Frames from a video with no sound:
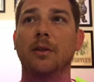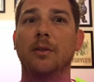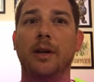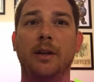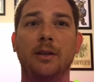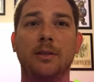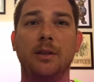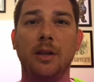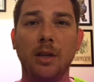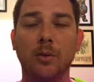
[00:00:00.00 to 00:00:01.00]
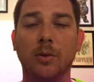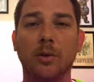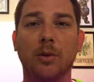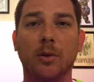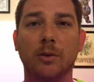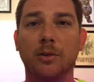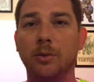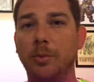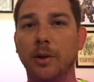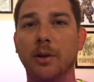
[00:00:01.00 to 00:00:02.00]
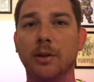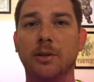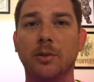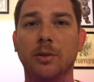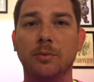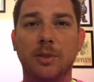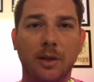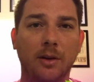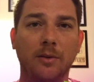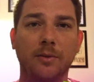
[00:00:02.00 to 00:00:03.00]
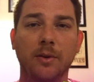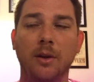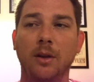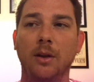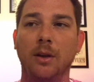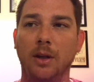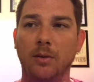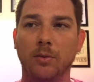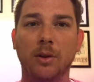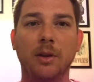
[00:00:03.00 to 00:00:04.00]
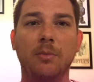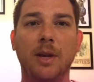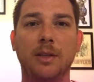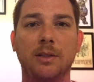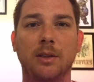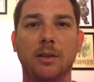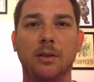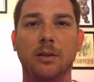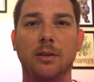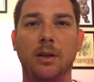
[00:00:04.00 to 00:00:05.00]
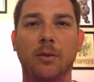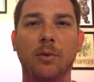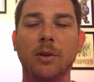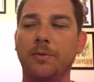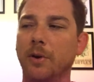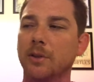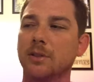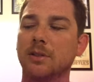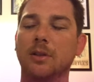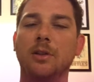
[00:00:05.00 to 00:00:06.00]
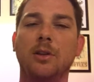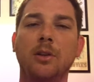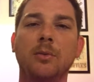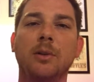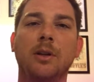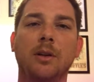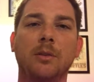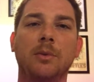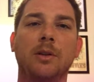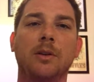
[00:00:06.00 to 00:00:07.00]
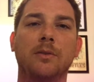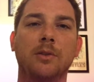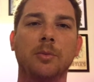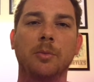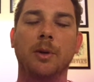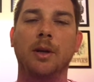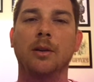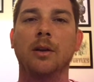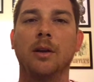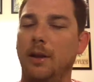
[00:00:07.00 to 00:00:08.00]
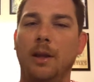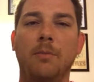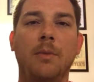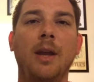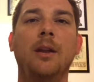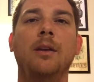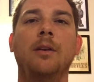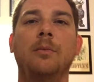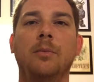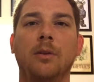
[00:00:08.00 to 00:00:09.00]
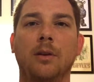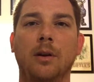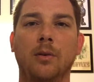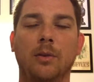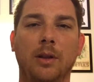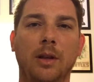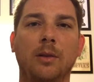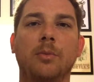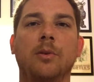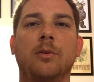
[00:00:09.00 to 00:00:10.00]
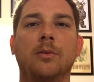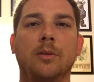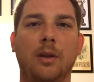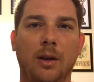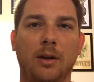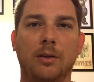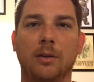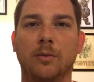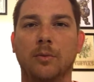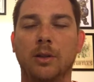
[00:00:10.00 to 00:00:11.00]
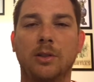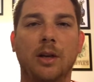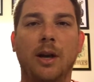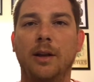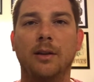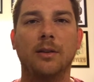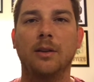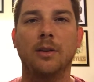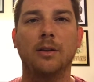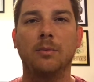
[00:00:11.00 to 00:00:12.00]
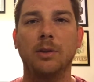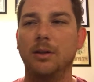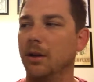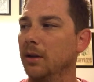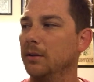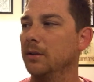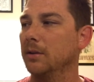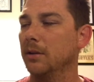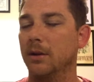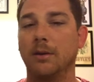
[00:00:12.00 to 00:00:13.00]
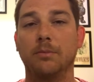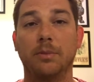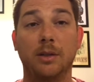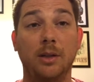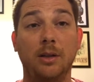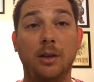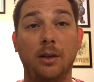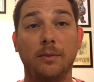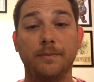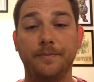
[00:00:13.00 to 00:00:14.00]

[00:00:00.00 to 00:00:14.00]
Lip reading: that is equal or superior to himself, it really focuses on the human element of Superman. It made him a relatable character, which I didn't think could be done, but they did it.